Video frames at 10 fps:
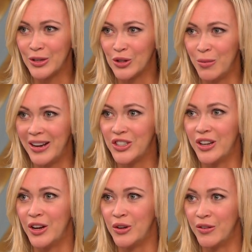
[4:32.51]

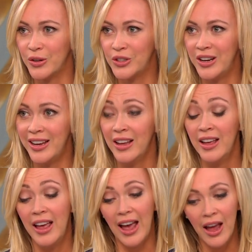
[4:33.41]
discrimination at a university.
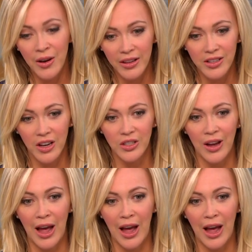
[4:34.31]
And this also